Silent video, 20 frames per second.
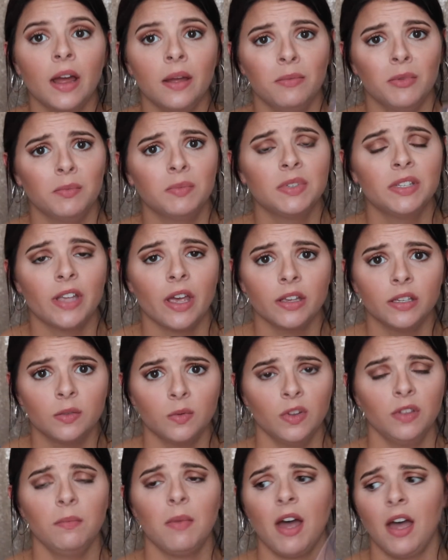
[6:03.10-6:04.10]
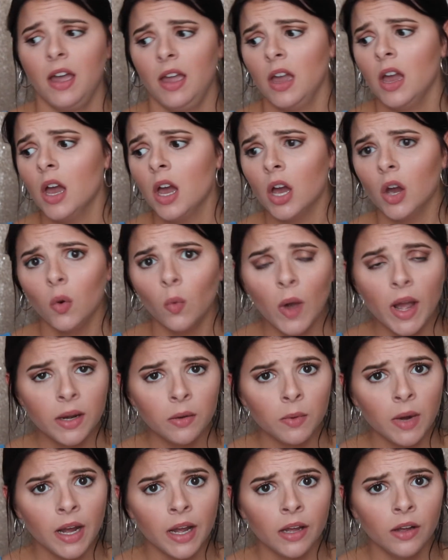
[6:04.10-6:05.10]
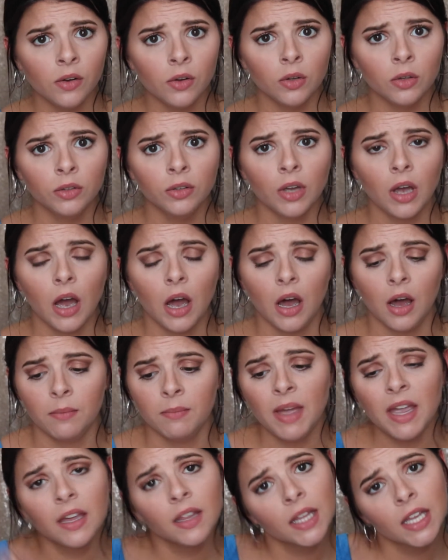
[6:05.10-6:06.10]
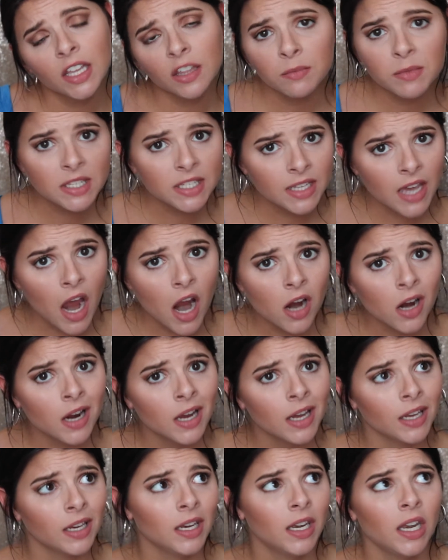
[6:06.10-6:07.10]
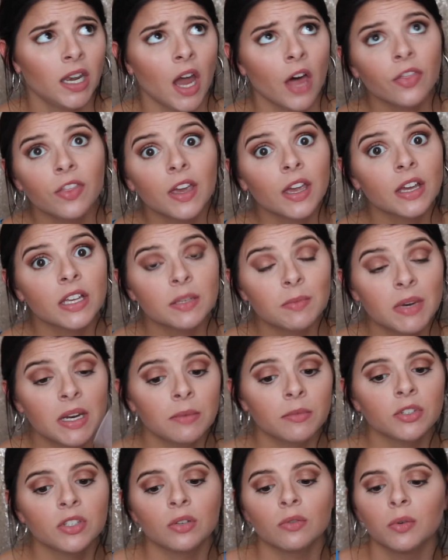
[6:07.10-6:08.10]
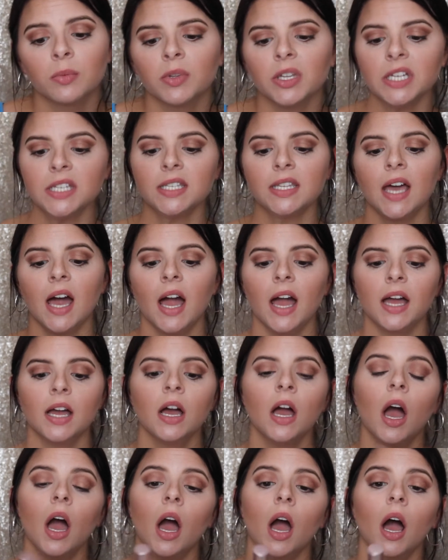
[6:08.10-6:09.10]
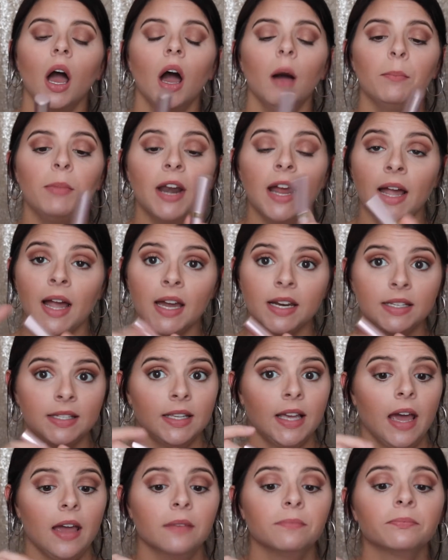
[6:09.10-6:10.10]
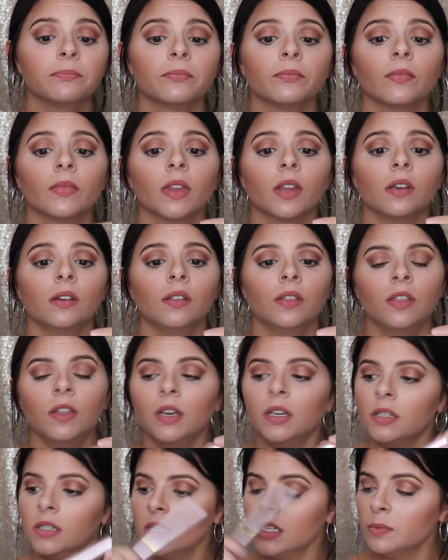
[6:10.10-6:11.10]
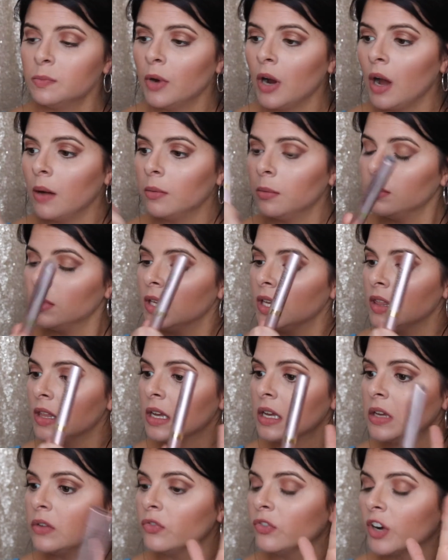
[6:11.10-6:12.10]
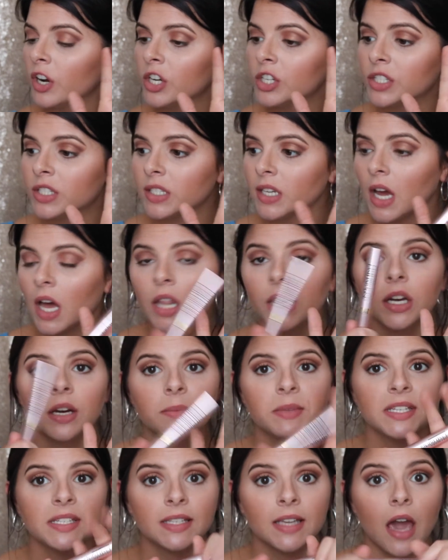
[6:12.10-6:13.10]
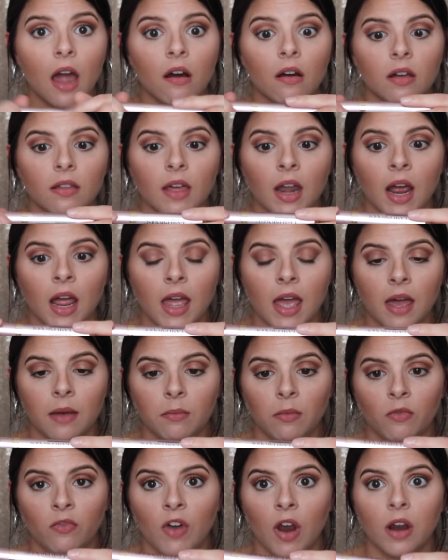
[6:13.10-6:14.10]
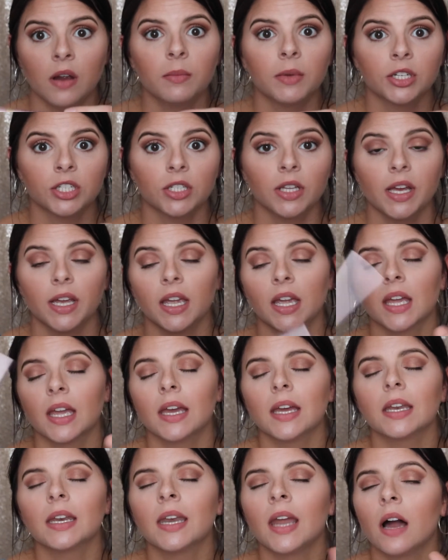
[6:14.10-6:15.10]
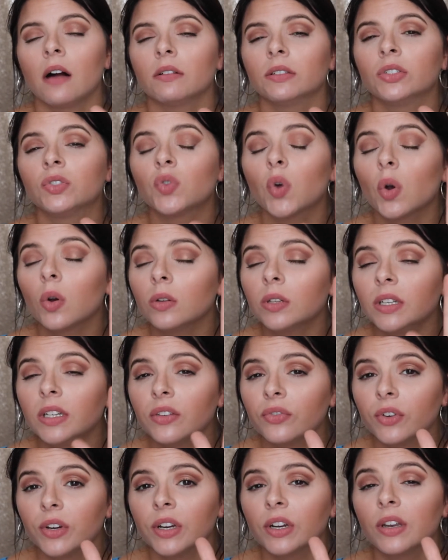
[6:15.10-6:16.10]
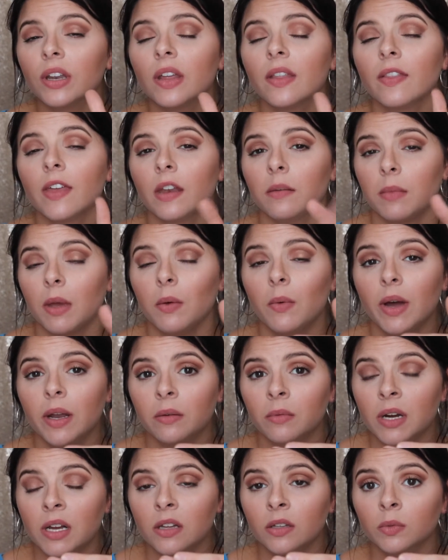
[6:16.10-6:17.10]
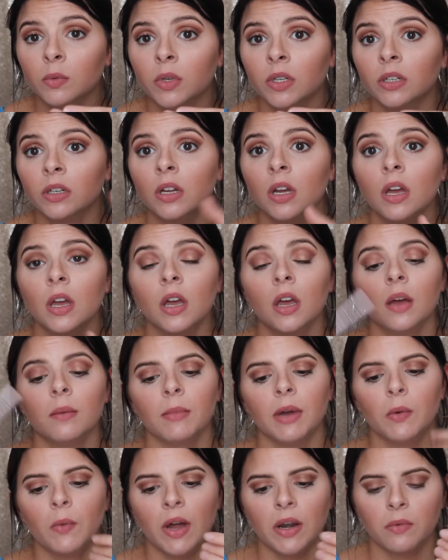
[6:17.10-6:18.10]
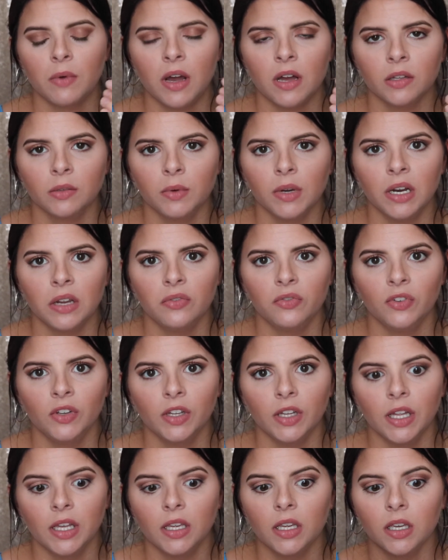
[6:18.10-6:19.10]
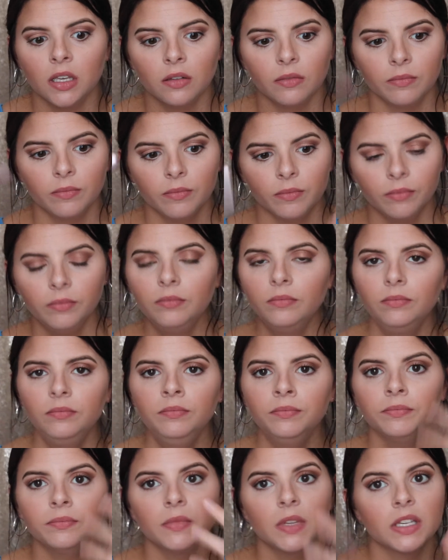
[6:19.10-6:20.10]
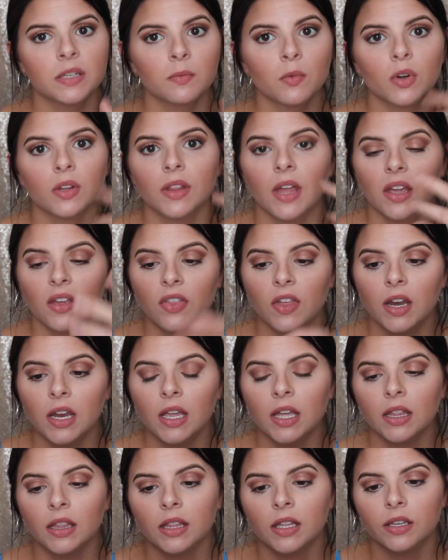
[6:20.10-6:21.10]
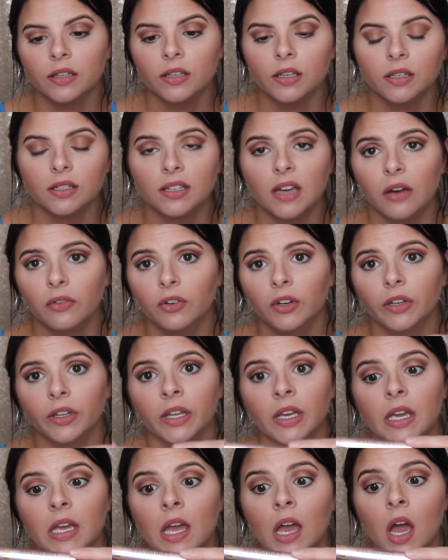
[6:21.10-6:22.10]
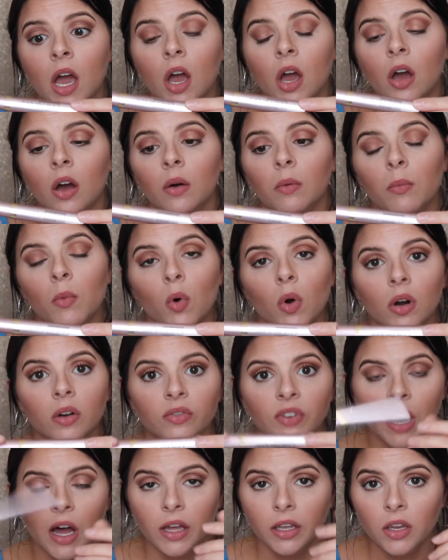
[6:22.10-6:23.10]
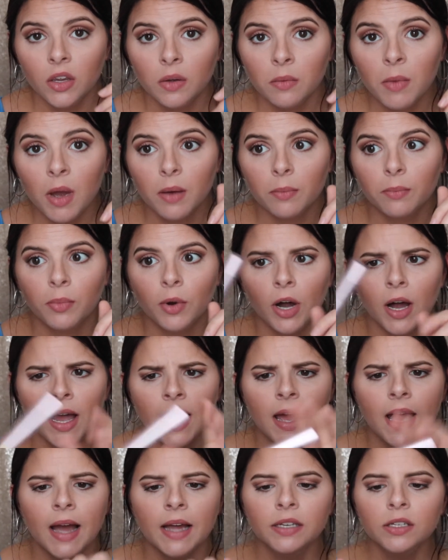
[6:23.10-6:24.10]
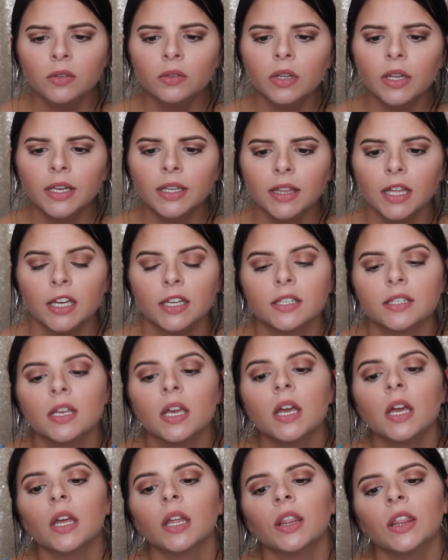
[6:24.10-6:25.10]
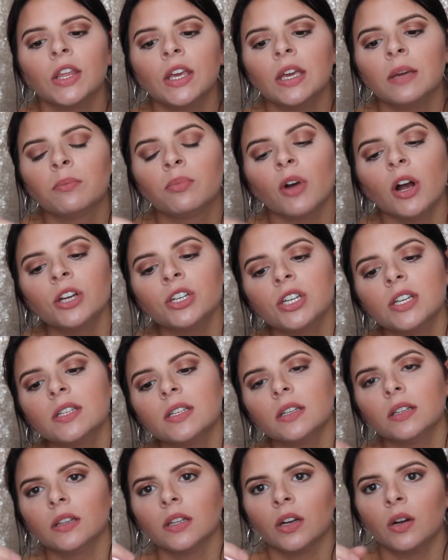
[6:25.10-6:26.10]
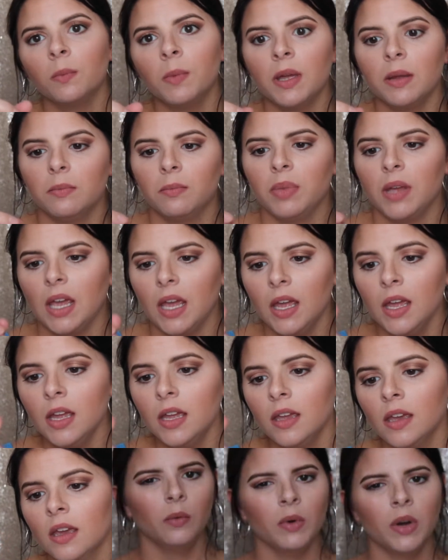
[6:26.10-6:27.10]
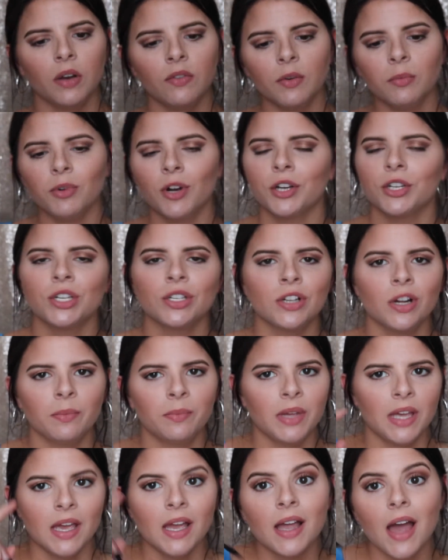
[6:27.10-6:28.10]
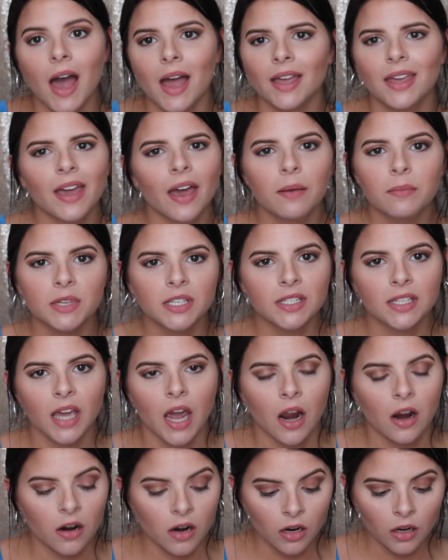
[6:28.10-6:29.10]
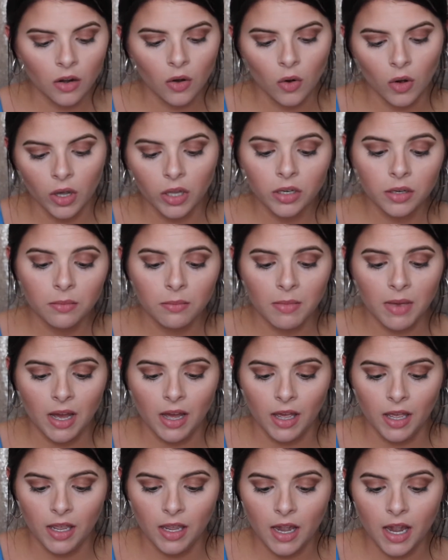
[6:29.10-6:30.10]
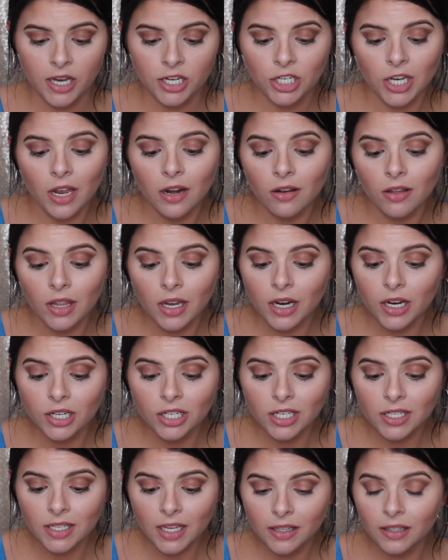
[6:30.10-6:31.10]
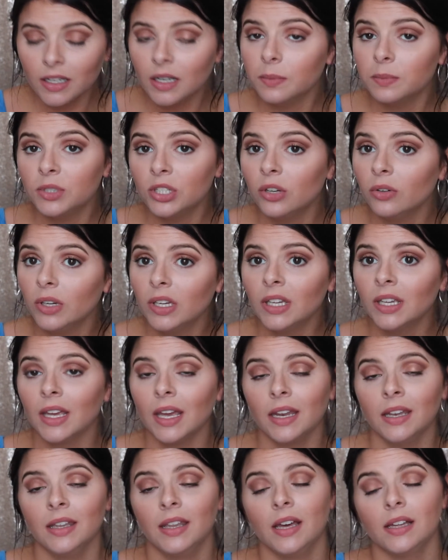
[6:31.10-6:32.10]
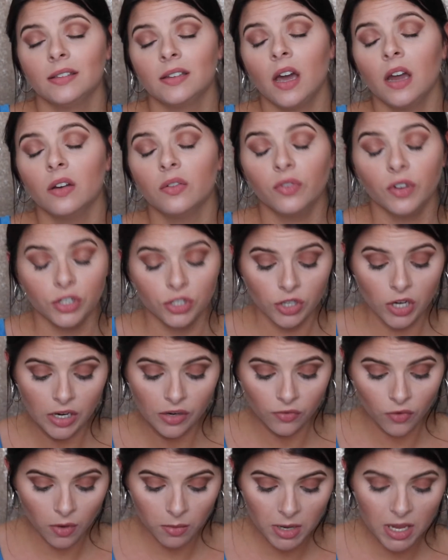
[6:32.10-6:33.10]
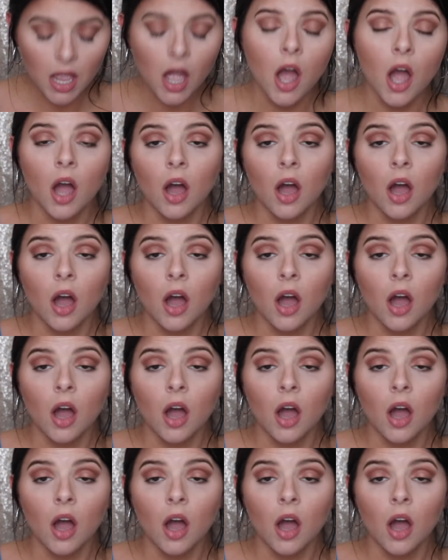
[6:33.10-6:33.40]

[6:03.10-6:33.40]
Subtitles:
I'm obsessed with my Wet n Wild Mega Length Mascara, and nothing has been able to replace that. But I gotta say, this is probably the first other mascara that I am very much liking. Now, it's totally different than my Wet n Wild one. My Wet n Wild one I feel like is more lengthening, and this is definitely more volume, but I do like this. The brush is a little bit big. Whenever brushes are big, I get mascara on my eyeshadow that I just ended up doing, and that's kind of frustrating for me.